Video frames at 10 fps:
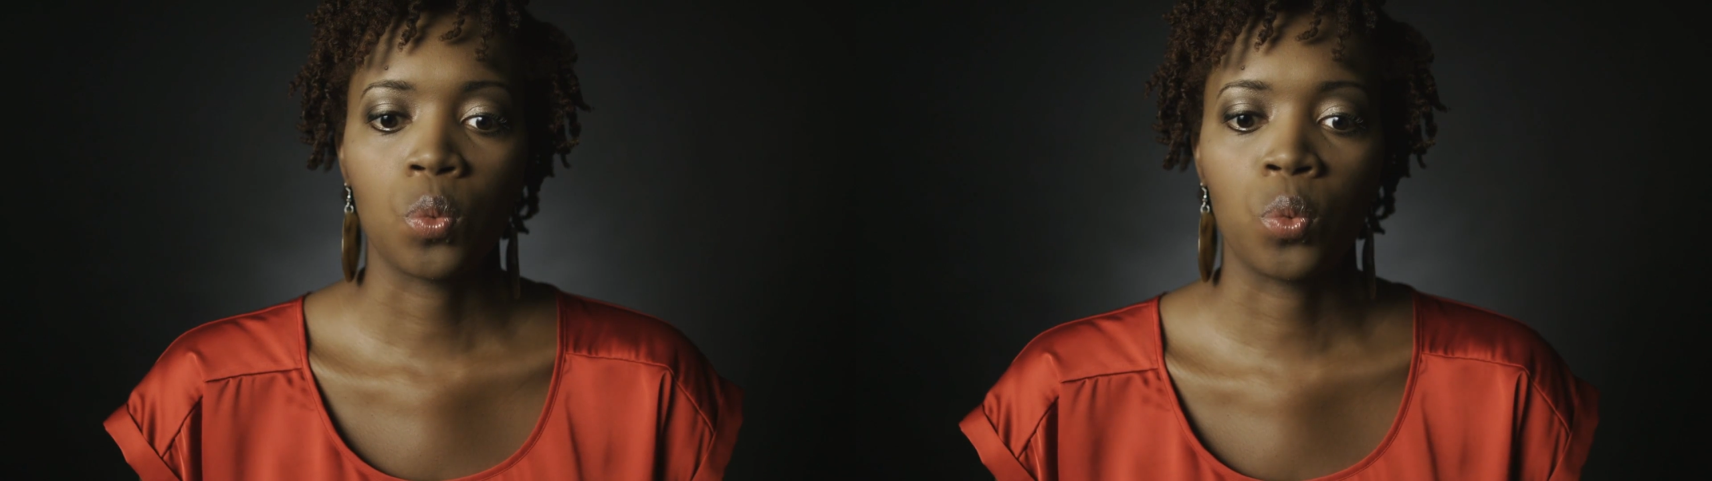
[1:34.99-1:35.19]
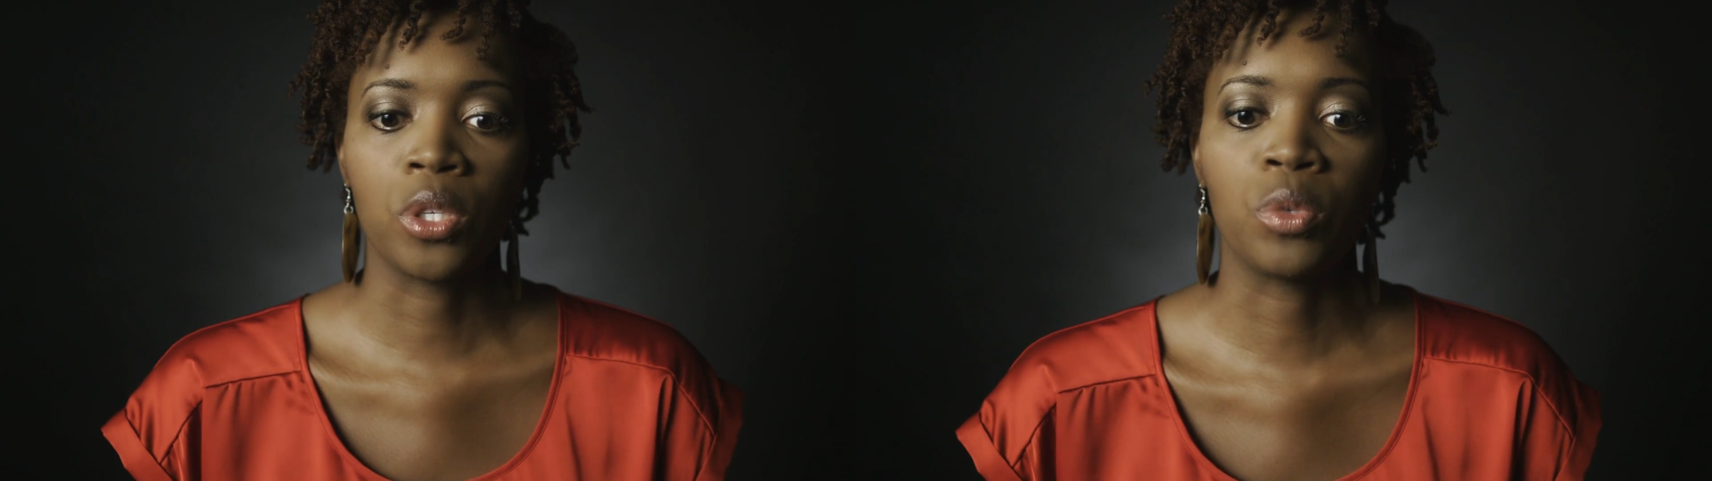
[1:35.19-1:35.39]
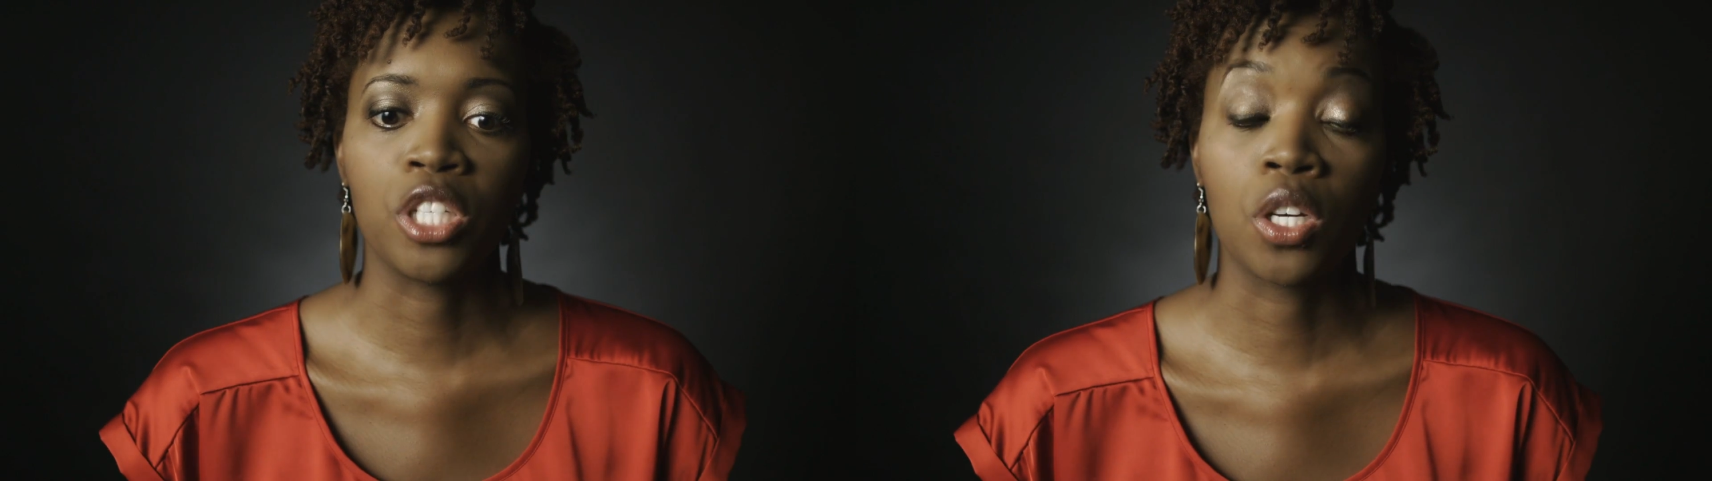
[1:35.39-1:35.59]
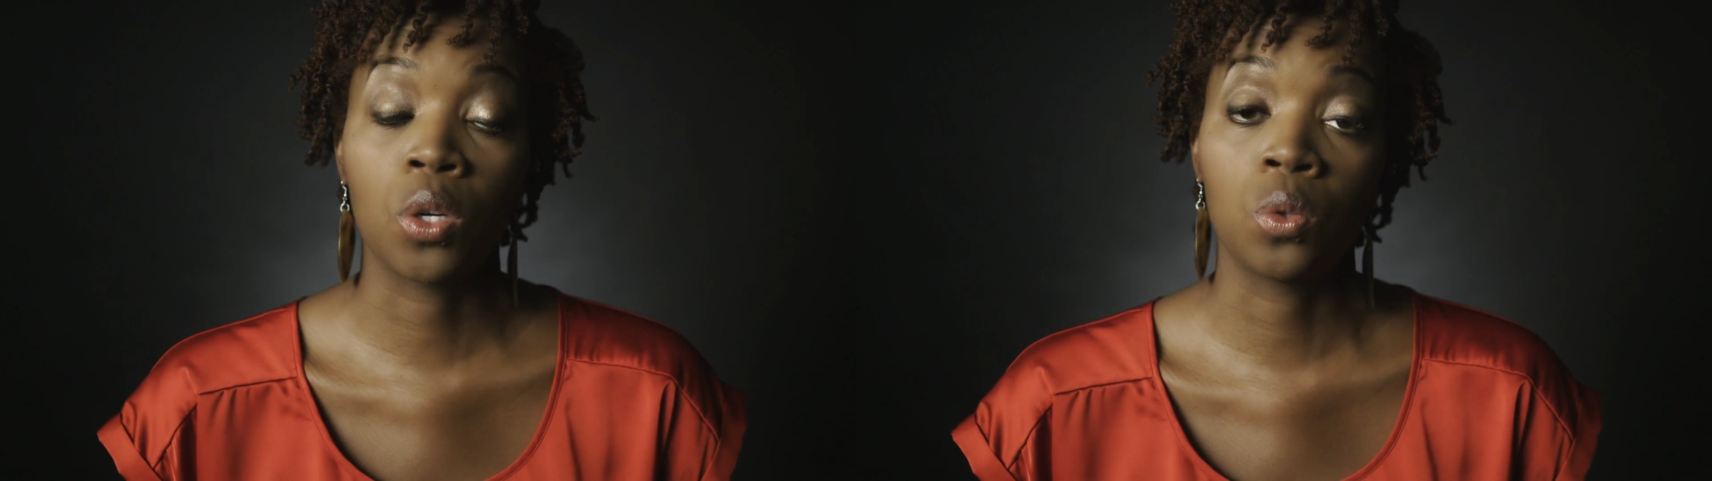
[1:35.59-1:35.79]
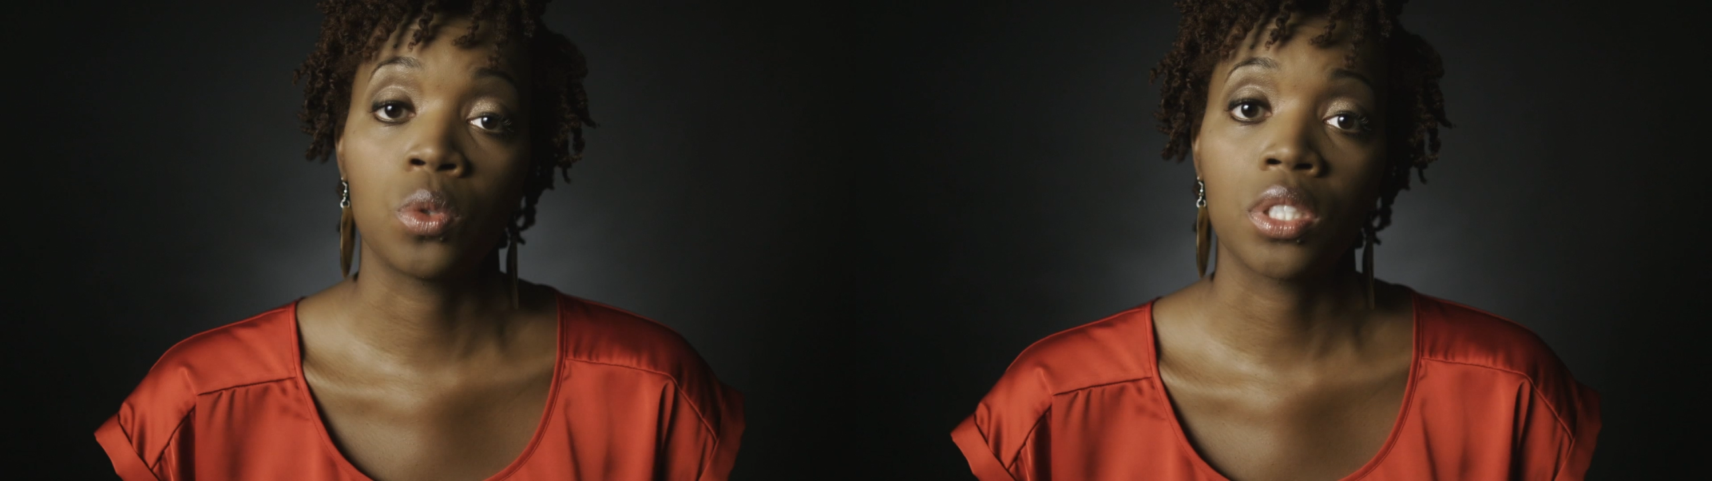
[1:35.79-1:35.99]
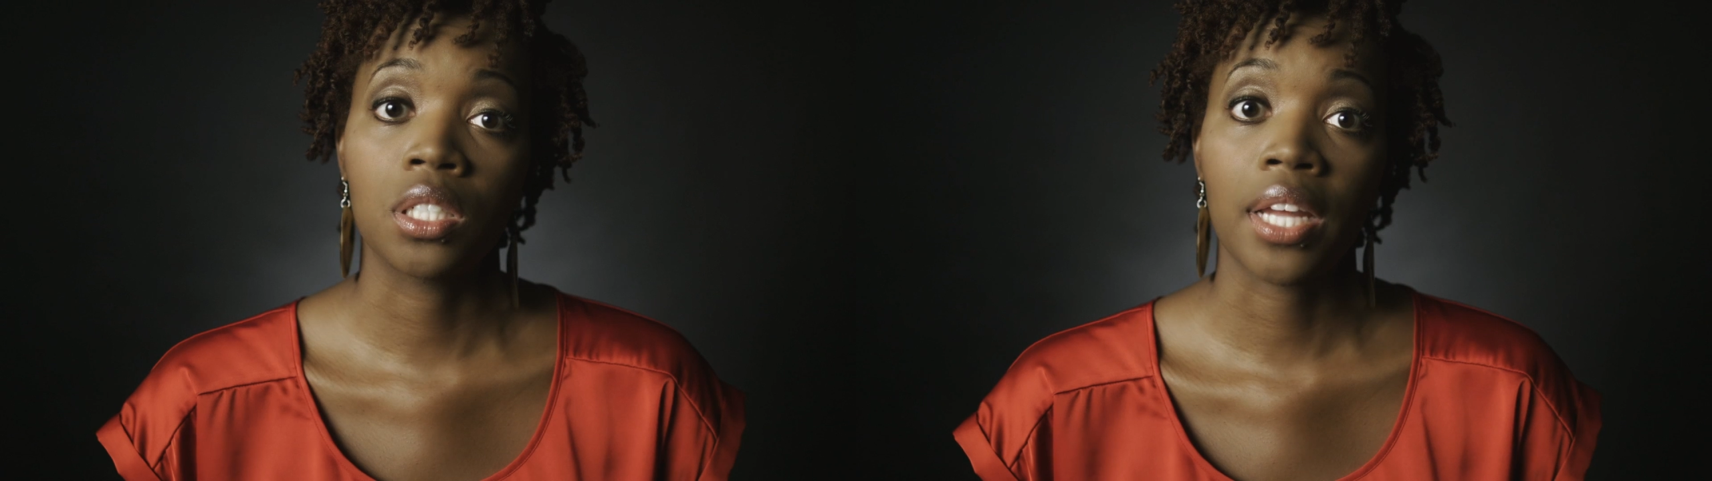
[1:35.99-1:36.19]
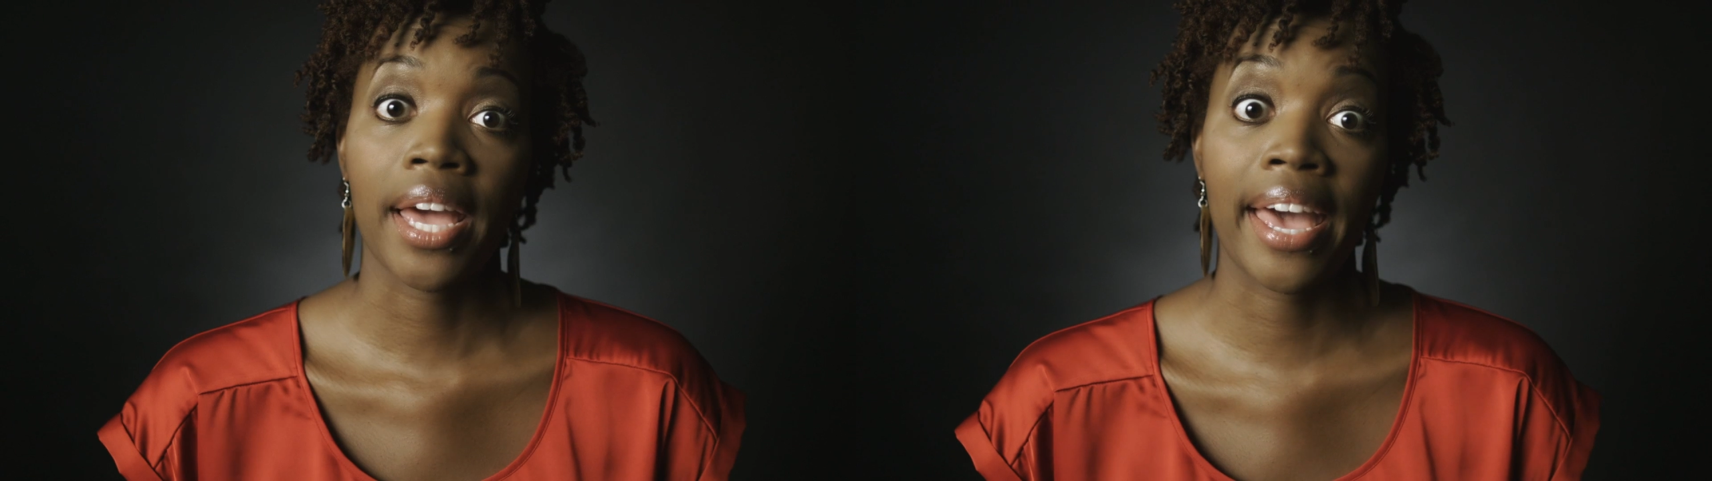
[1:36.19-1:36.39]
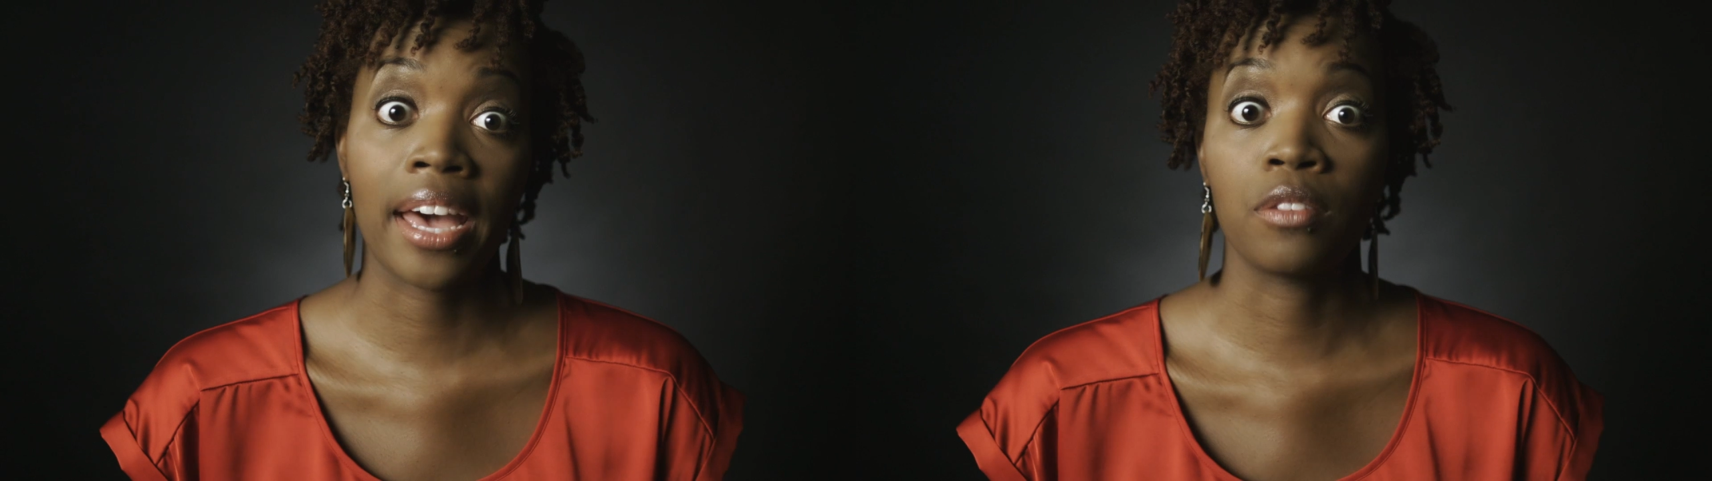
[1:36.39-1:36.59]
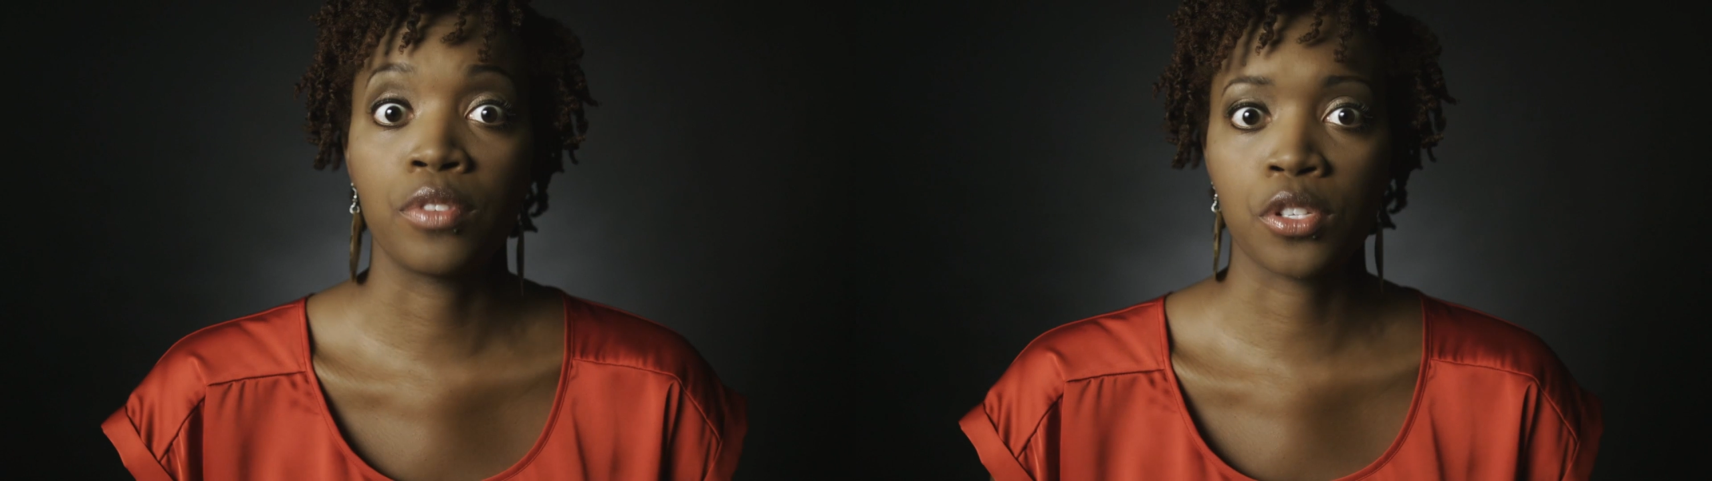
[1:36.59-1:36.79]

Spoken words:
when we don't have